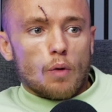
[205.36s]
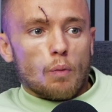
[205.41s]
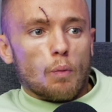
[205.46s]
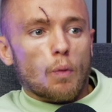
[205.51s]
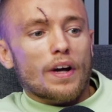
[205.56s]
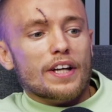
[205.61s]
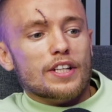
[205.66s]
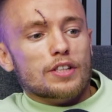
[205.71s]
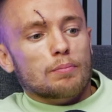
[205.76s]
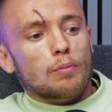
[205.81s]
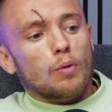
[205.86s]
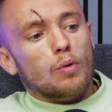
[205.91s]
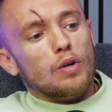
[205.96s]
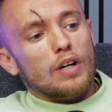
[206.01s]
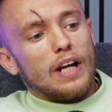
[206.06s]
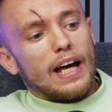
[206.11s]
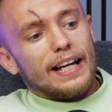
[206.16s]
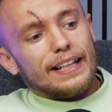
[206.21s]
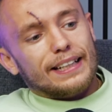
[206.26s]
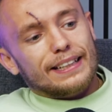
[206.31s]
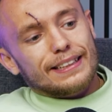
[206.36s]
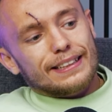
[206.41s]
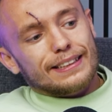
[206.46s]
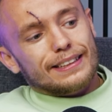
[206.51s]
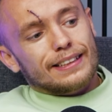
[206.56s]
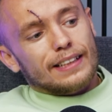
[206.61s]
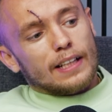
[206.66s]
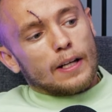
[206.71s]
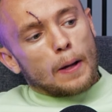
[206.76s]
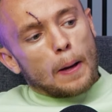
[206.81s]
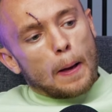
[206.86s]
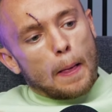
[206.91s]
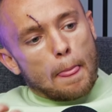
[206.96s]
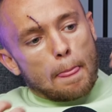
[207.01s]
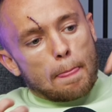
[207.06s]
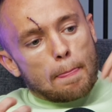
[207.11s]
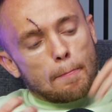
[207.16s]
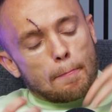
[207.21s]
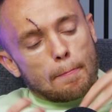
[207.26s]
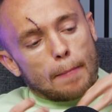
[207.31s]
What it's more like is
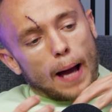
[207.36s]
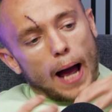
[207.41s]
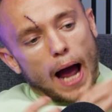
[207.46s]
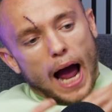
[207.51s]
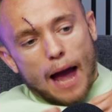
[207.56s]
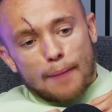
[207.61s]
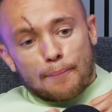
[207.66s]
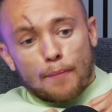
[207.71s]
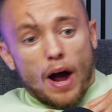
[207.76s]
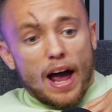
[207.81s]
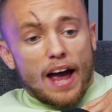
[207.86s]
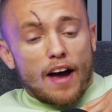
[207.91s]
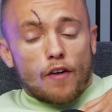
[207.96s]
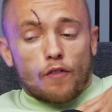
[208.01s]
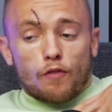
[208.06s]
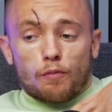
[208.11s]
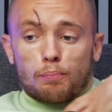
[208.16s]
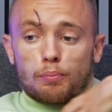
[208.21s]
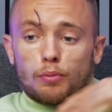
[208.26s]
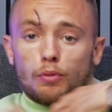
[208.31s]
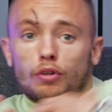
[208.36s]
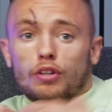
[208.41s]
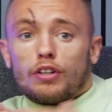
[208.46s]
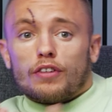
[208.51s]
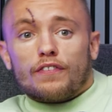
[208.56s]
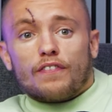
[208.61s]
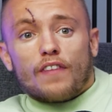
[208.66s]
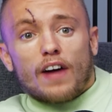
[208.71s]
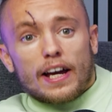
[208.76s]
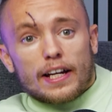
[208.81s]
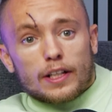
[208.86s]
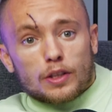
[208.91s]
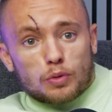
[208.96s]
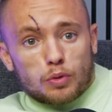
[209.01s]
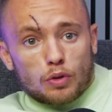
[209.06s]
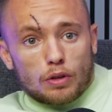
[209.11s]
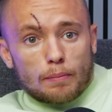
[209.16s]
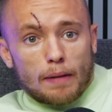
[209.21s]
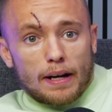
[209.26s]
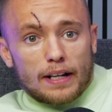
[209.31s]
I might have brought the fighter
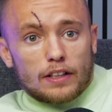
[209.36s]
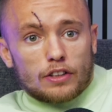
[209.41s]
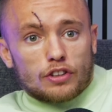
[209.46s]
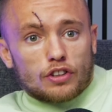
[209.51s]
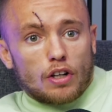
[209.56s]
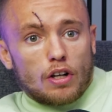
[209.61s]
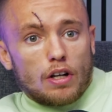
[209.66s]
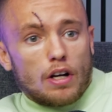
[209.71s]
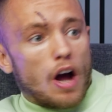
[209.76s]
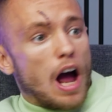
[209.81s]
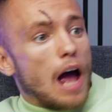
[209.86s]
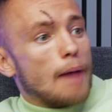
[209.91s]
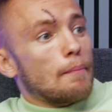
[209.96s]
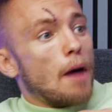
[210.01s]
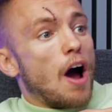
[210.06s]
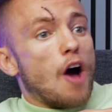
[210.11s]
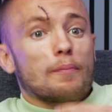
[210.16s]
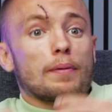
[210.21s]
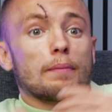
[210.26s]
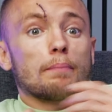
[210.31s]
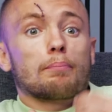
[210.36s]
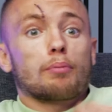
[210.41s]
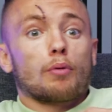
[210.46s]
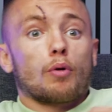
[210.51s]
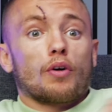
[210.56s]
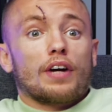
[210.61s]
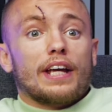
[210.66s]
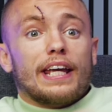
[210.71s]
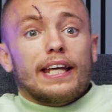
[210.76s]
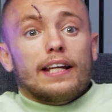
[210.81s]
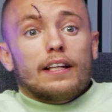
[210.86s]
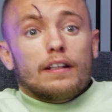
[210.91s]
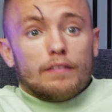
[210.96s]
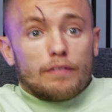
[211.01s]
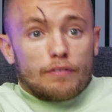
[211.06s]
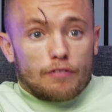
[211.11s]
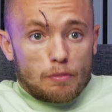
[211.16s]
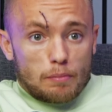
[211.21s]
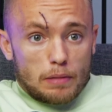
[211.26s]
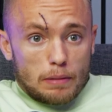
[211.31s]
to a manager. I might have been brought in
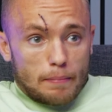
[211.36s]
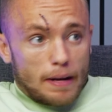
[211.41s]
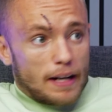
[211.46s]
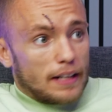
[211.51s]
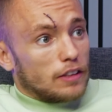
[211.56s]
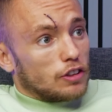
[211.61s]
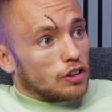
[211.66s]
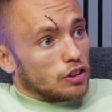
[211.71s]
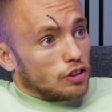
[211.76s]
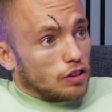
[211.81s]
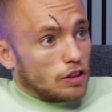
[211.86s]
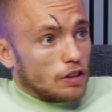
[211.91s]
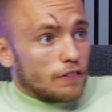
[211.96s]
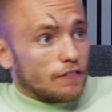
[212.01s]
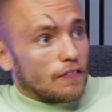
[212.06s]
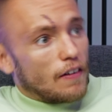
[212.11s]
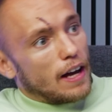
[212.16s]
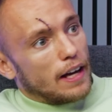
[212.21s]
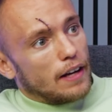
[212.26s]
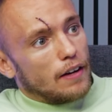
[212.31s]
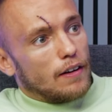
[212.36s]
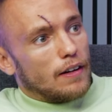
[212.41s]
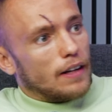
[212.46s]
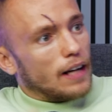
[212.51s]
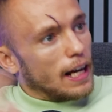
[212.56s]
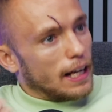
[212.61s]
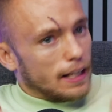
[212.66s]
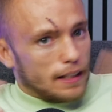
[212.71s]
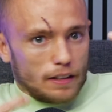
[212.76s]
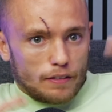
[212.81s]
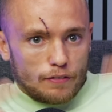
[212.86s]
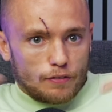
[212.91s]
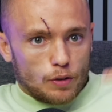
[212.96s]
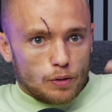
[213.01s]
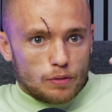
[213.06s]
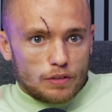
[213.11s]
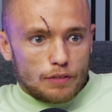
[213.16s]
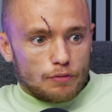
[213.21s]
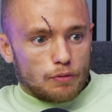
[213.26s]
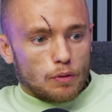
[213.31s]
from the manager to the fighter, like yeah, a few
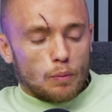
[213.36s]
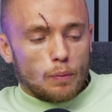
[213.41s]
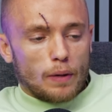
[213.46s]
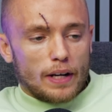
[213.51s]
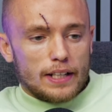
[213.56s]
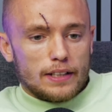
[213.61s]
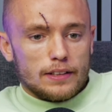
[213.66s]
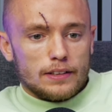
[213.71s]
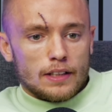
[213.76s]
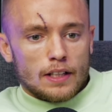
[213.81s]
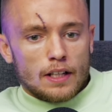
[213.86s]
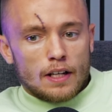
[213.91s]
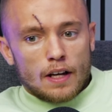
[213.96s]
yeah, different yeah. ways.